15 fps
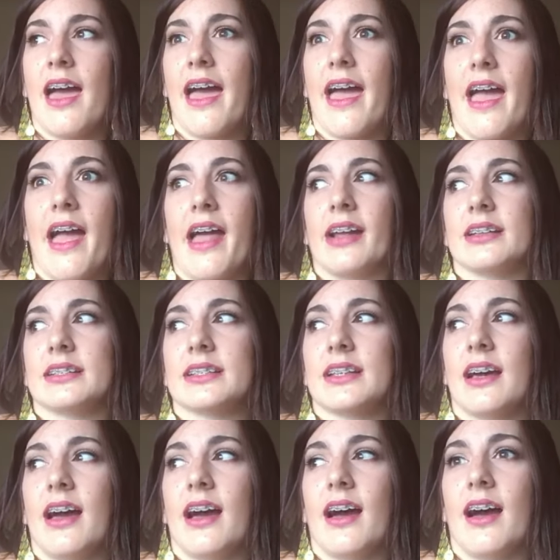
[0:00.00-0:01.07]
And
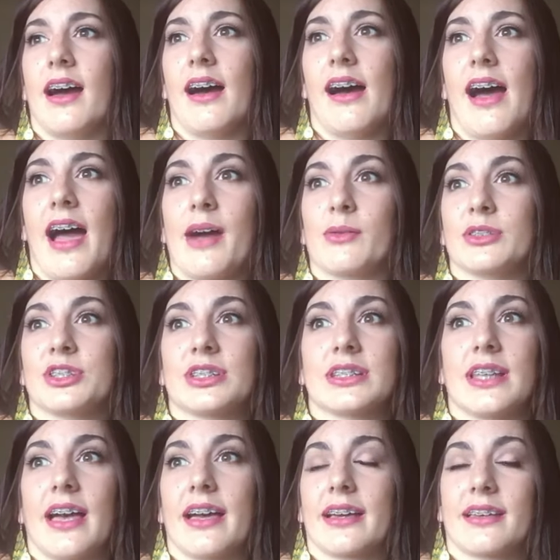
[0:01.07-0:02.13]
I was just
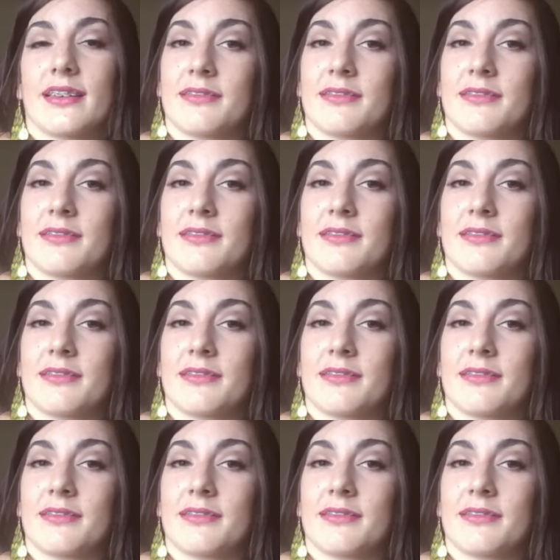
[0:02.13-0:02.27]
like,